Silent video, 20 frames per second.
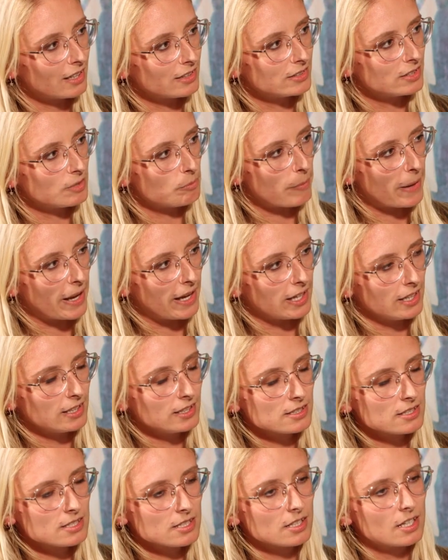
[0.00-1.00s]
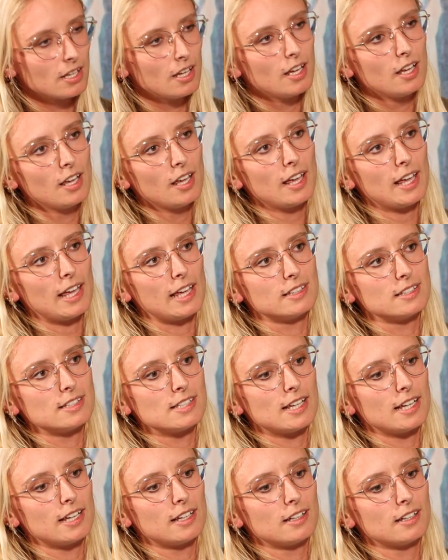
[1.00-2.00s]
underpaint,
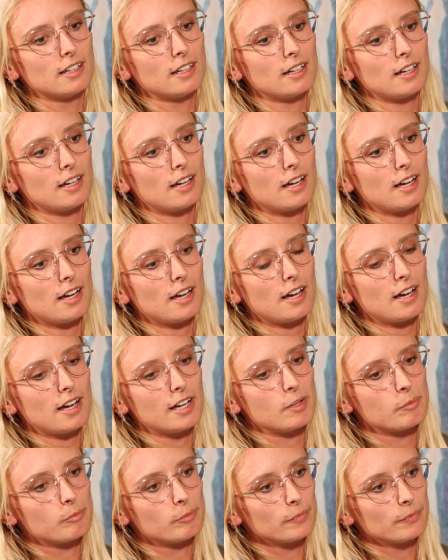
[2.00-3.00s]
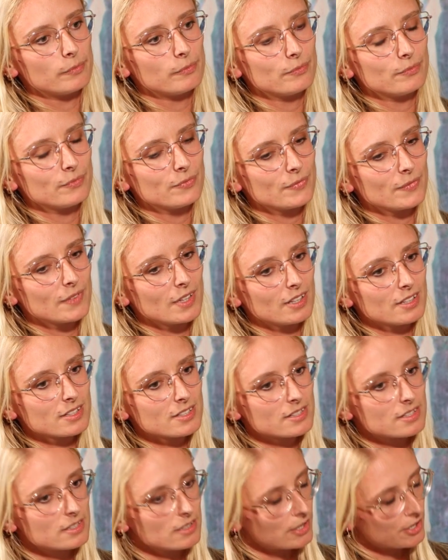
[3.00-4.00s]
and then I'm
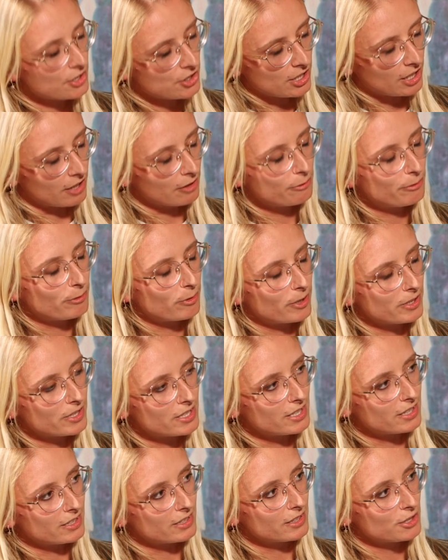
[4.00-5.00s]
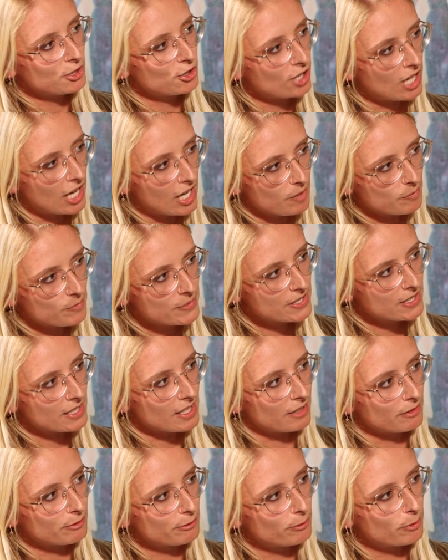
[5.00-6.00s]
searching for the shapes
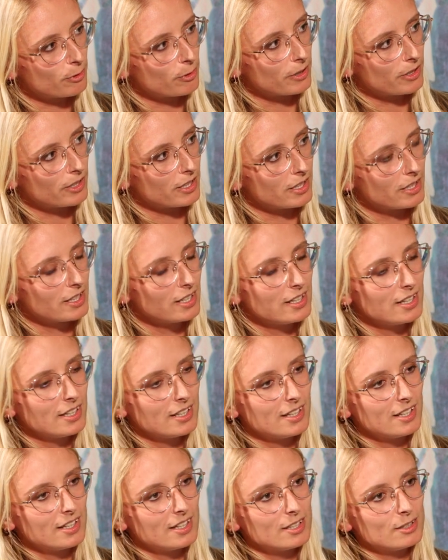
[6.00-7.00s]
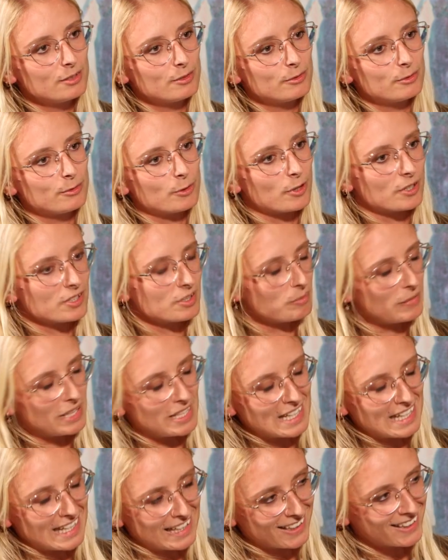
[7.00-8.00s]
and for the
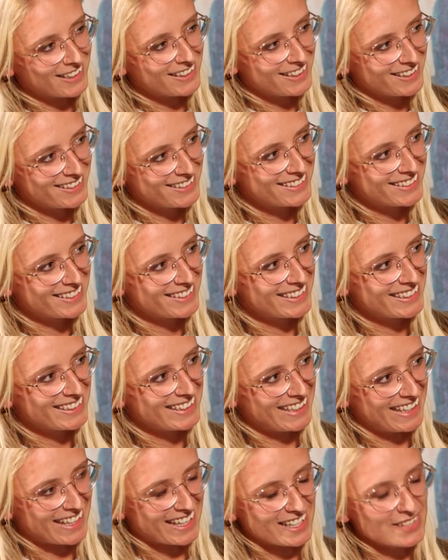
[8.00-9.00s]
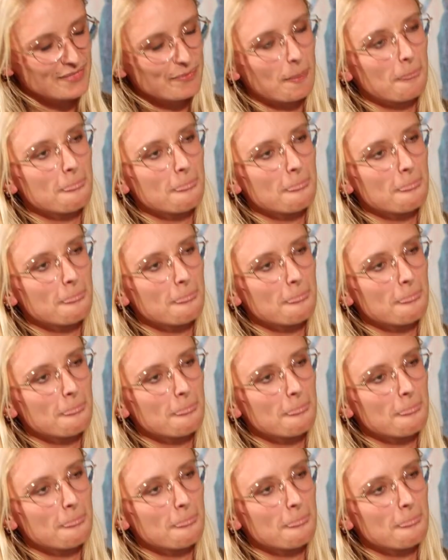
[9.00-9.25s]
meaning. Yeah,